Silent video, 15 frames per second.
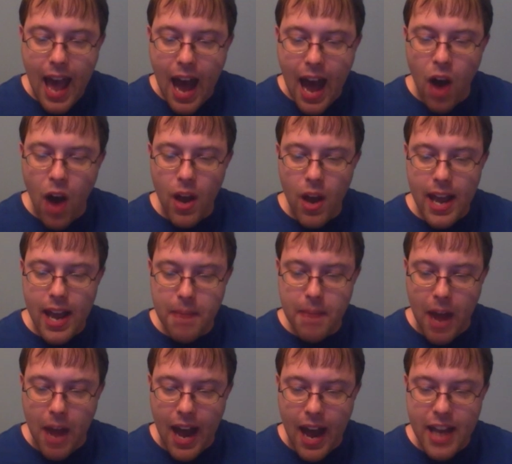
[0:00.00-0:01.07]
How
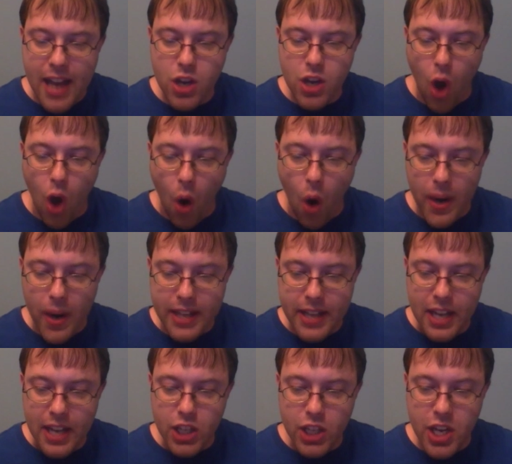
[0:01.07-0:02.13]
am I
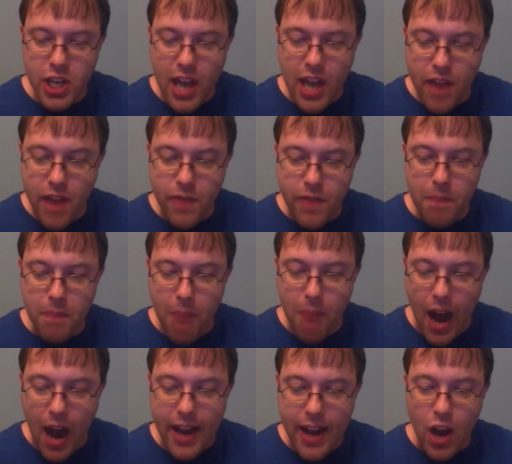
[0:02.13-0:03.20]
going to give
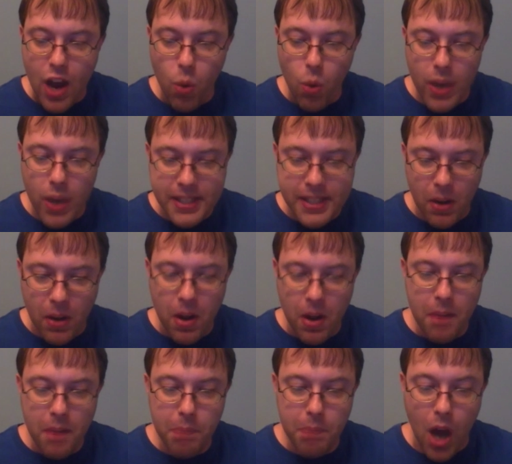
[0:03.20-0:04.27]
my
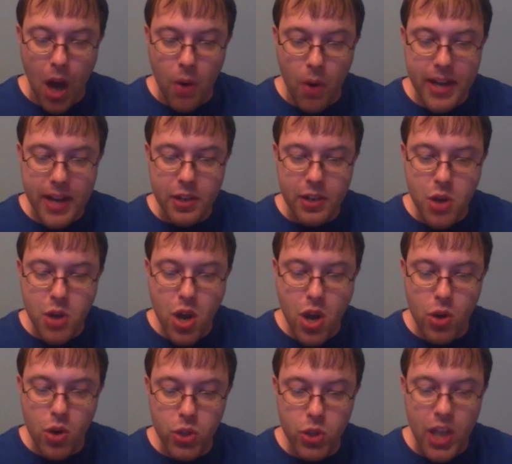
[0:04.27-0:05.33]
whistleblowing
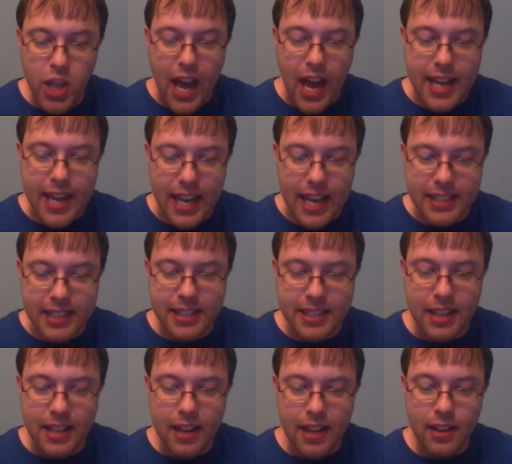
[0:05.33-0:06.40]
news
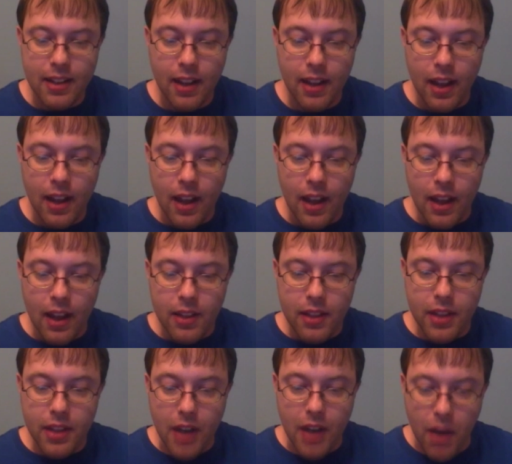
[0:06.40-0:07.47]
against
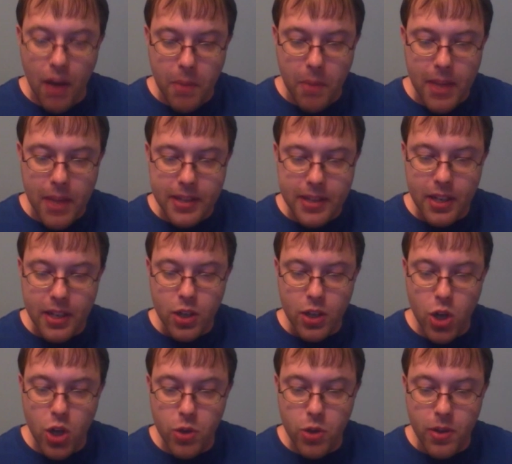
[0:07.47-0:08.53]
the government
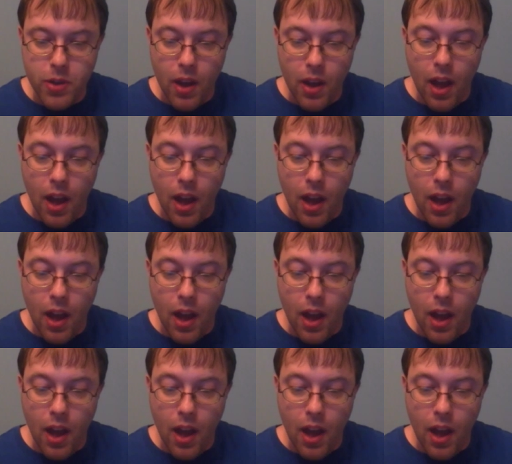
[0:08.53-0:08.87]
to